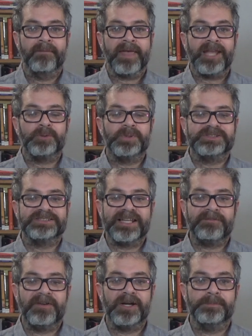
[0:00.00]
It was as
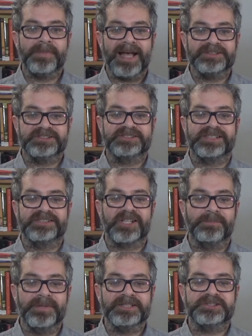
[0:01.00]
if Her Majesty's
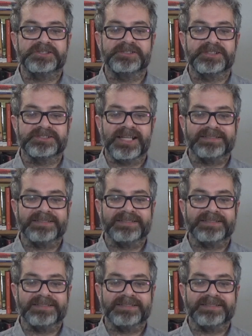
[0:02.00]
commissioners